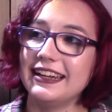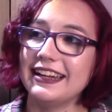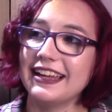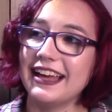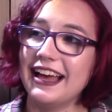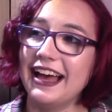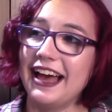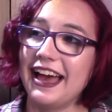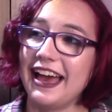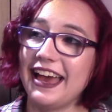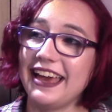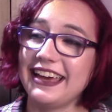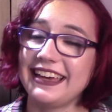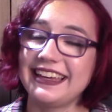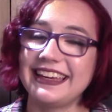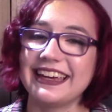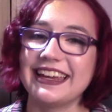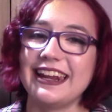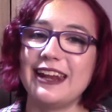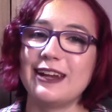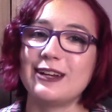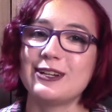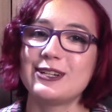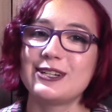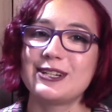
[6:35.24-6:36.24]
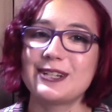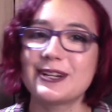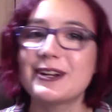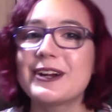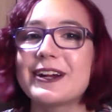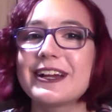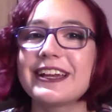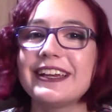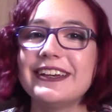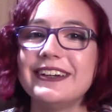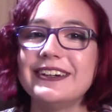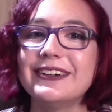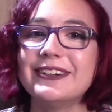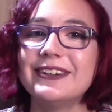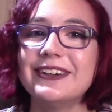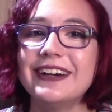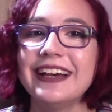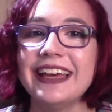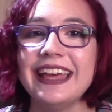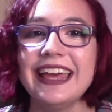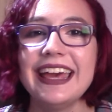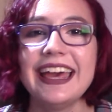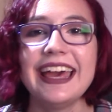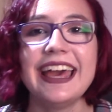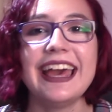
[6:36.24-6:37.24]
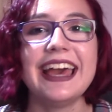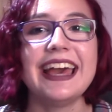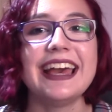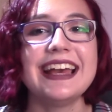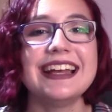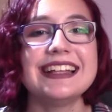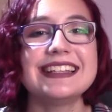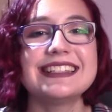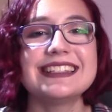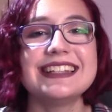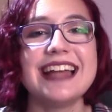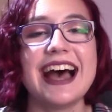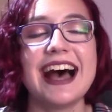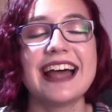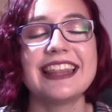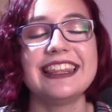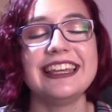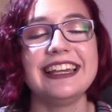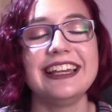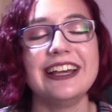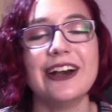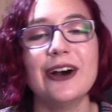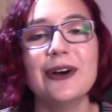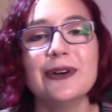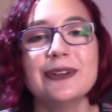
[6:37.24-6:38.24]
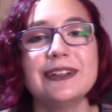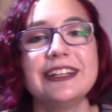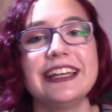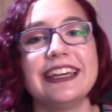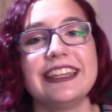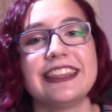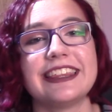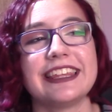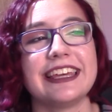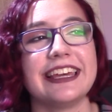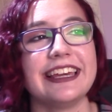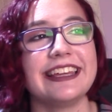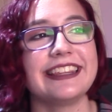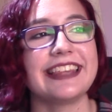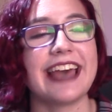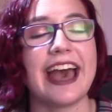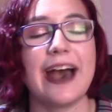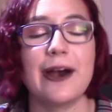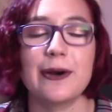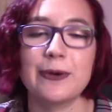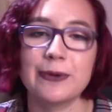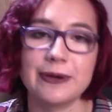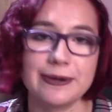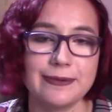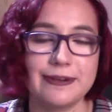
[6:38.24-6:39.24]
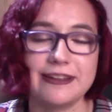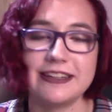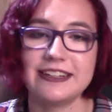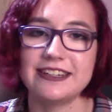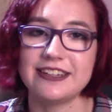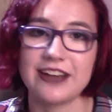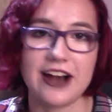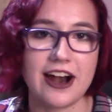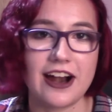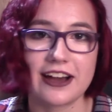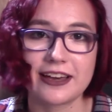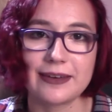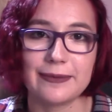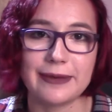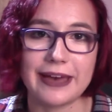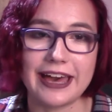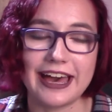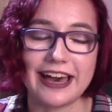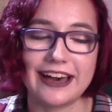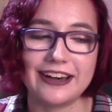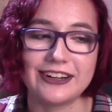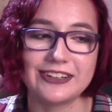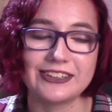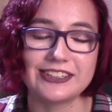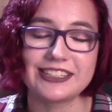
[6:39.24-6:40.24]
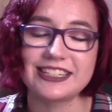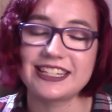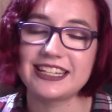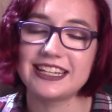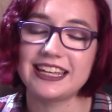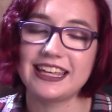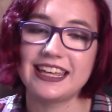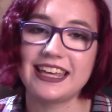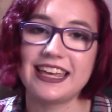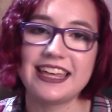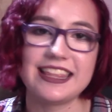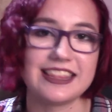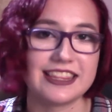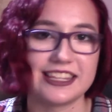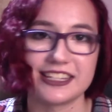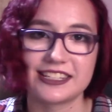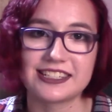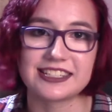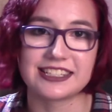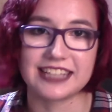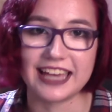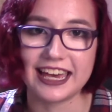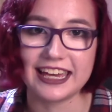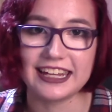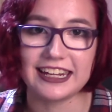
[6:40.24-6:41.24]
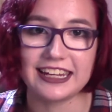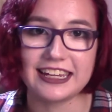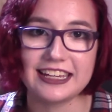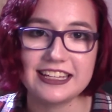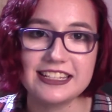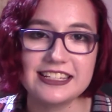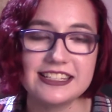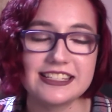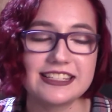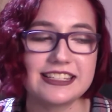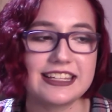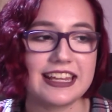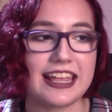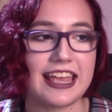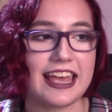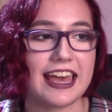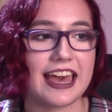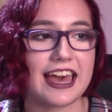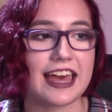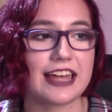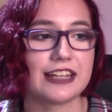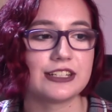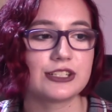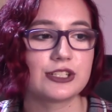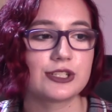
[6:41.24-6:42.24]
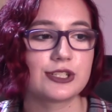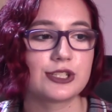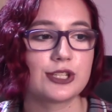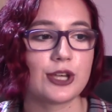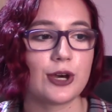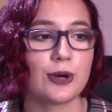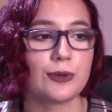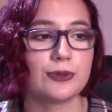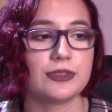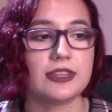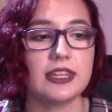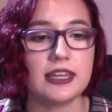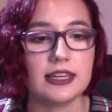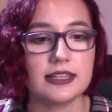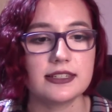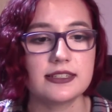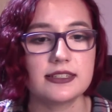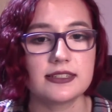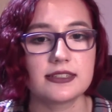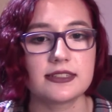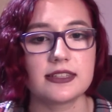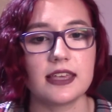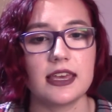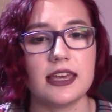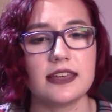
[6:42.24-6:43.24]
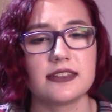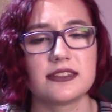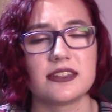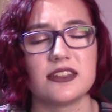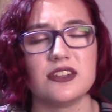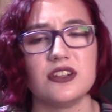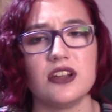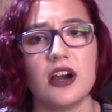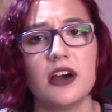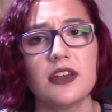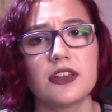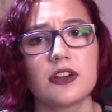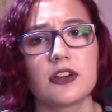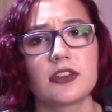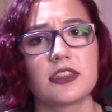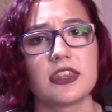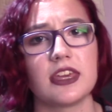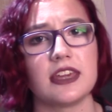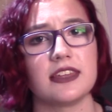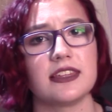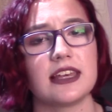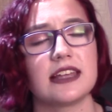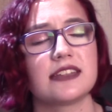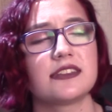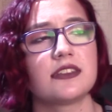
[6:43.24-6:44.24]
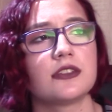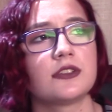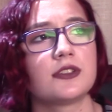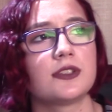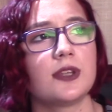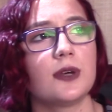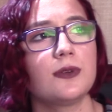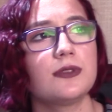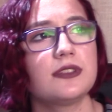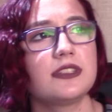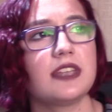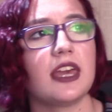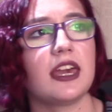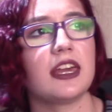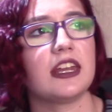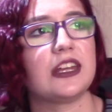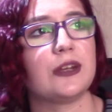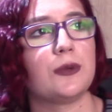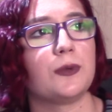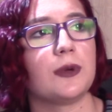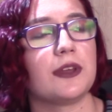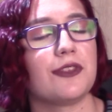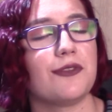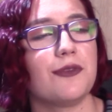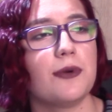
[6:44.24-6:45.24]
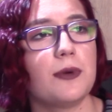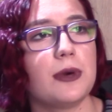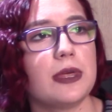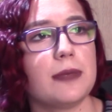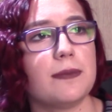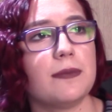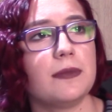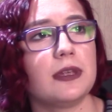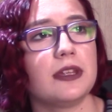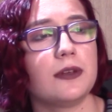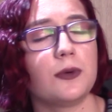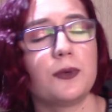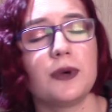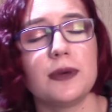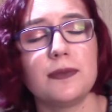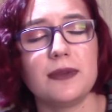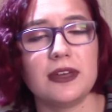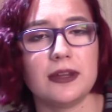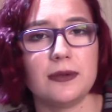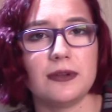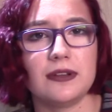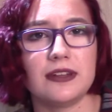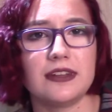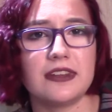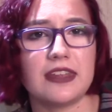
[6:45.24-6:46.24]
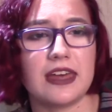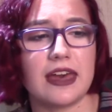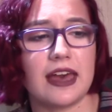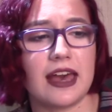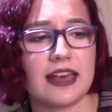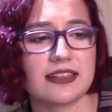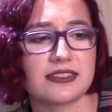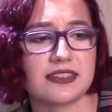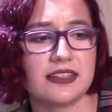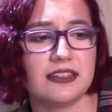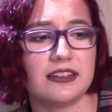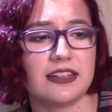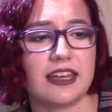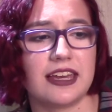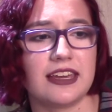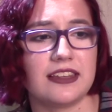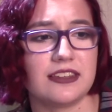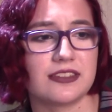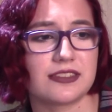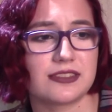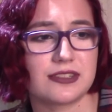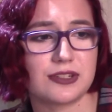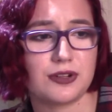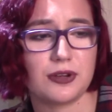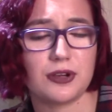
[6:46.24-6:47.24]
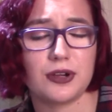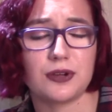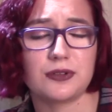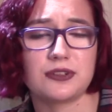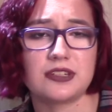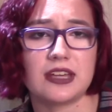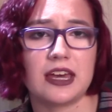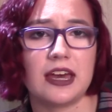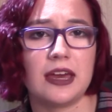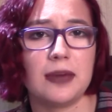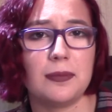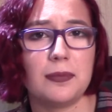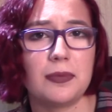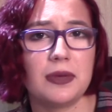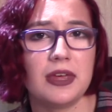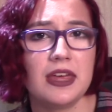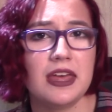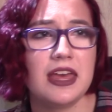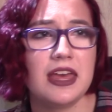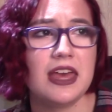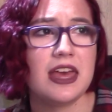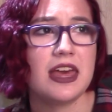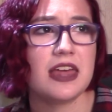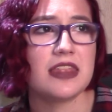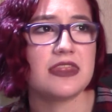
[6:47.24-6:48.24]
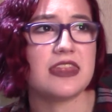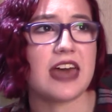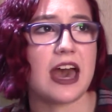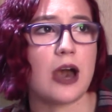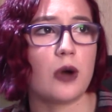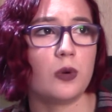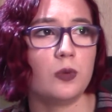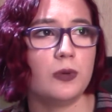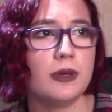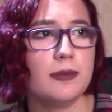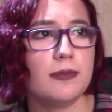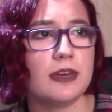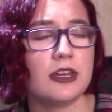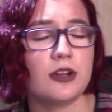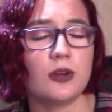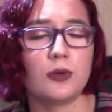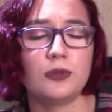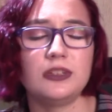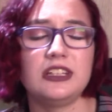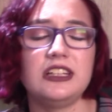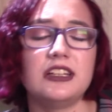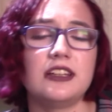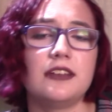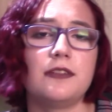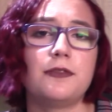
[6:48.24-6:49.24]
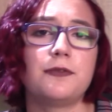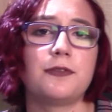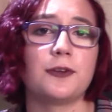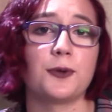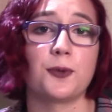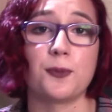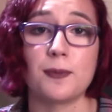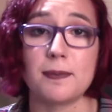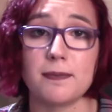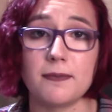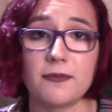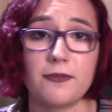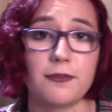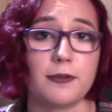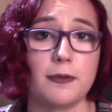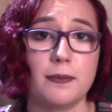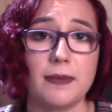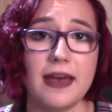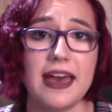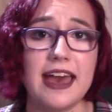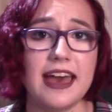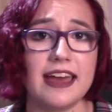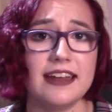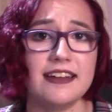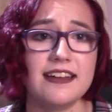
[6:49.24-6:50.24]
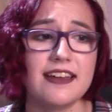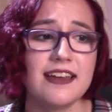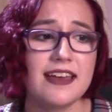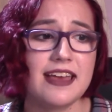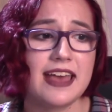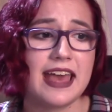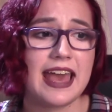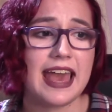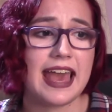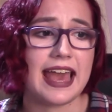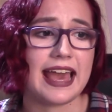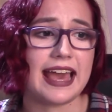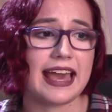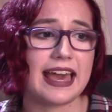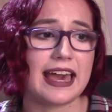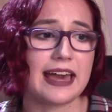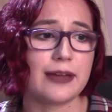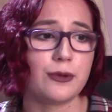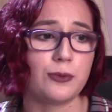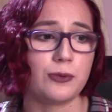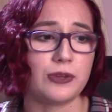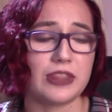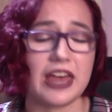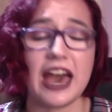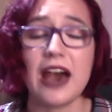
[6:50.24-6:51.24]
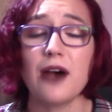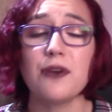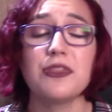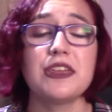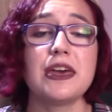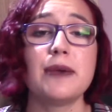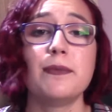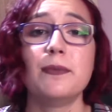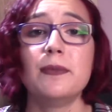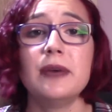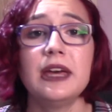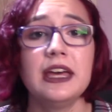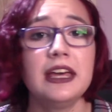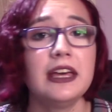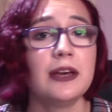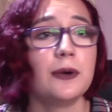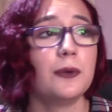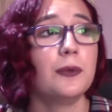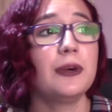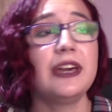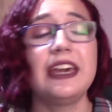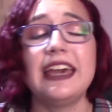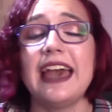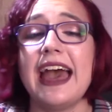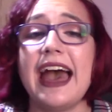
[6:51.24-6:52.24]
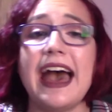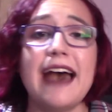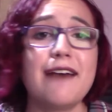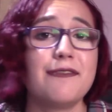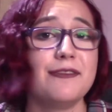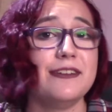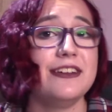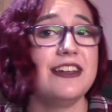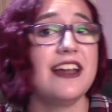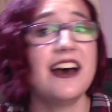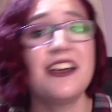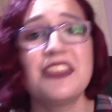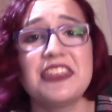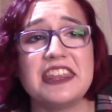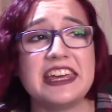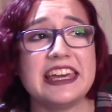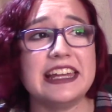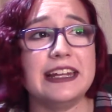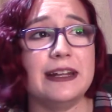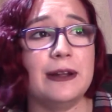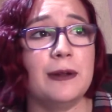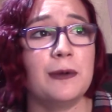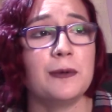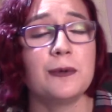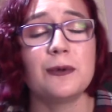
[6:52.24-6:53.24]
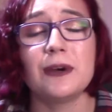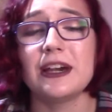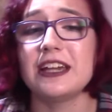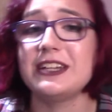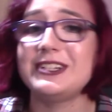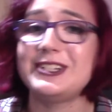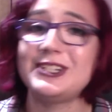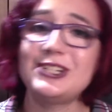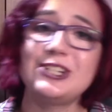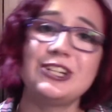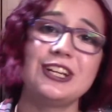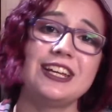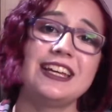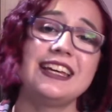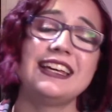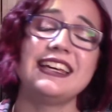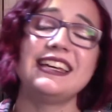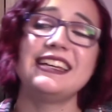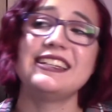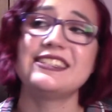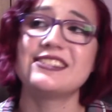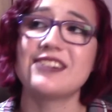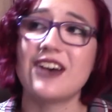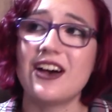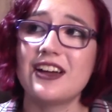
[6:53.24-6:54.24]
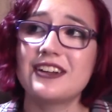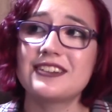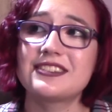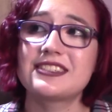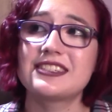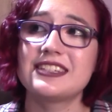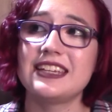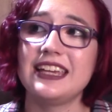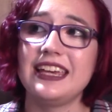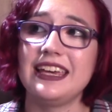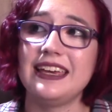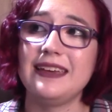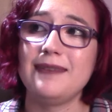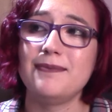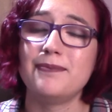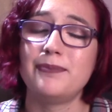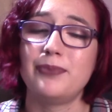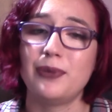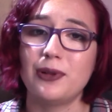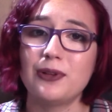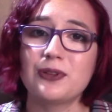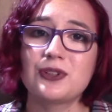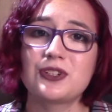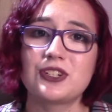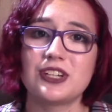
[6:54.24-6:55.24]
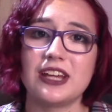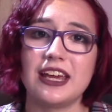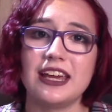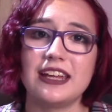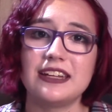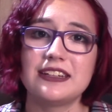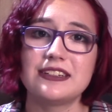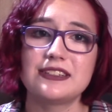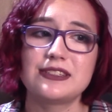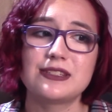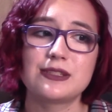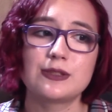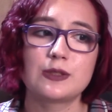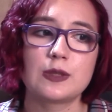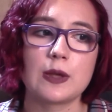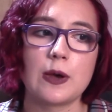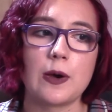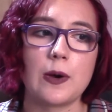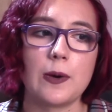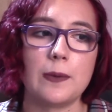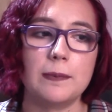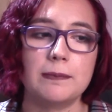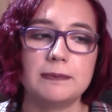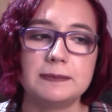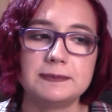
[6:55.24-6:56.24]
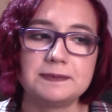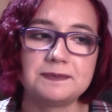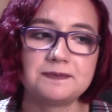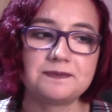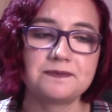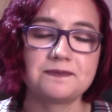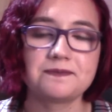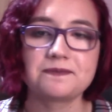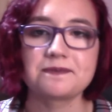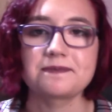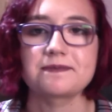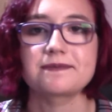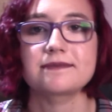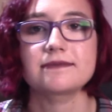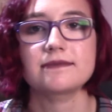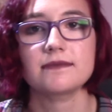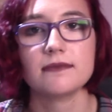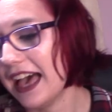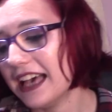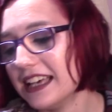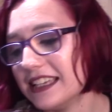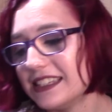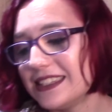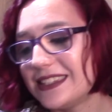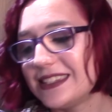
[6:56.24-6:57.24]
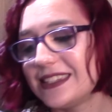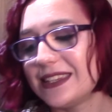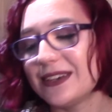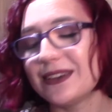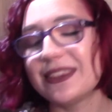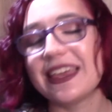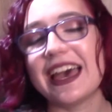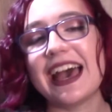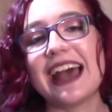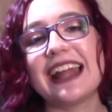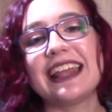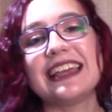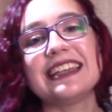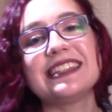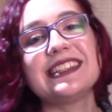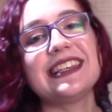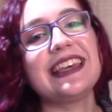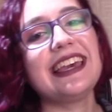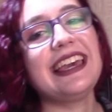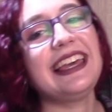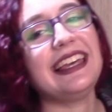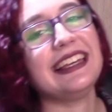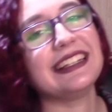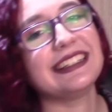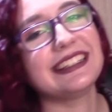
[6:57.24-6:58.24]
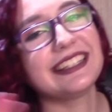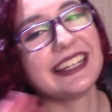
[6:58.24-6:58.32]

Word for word: I can assure you it's not the only thing that women talk about in the slightest. And so this is another thing that's associated with women, as in like the stereotype that women only live for, for men. And without them, we have nothing, which is honestly bullshit. So, so that is it